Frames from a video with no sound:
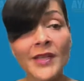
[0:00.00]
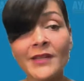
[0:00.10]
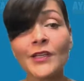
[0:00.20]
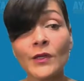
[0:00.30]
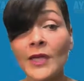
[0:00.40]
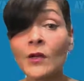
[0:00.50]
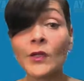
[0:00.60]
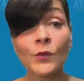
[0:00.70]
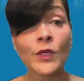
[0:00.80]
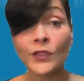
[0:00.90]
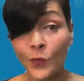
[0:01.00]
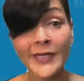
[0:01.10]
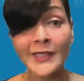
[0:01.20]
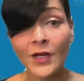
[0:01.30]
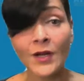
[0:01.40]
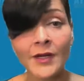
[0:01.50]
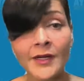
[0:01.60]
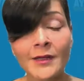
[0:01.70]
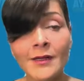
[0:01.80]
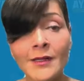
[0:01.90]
that's going to not only work twice as hard,